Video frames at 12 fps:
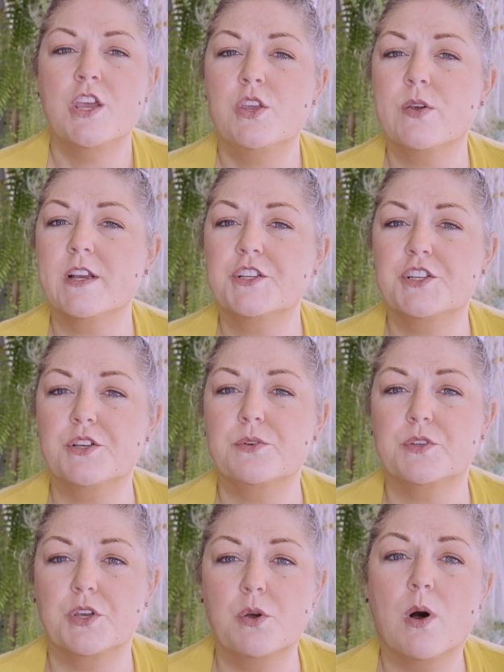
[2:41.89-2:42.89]
You can
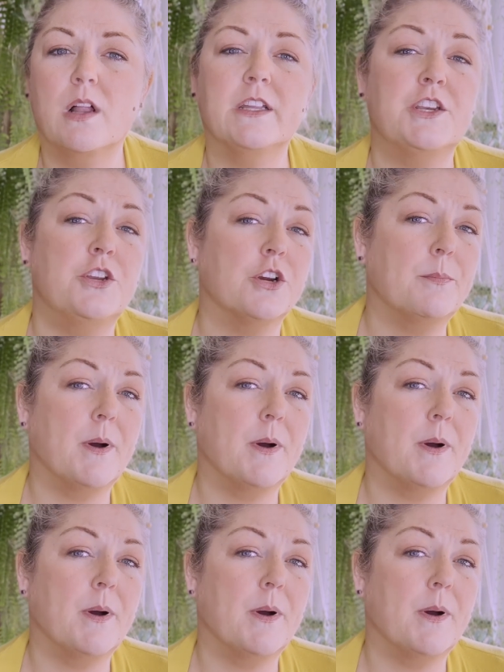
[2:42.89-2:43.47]
choose who all in your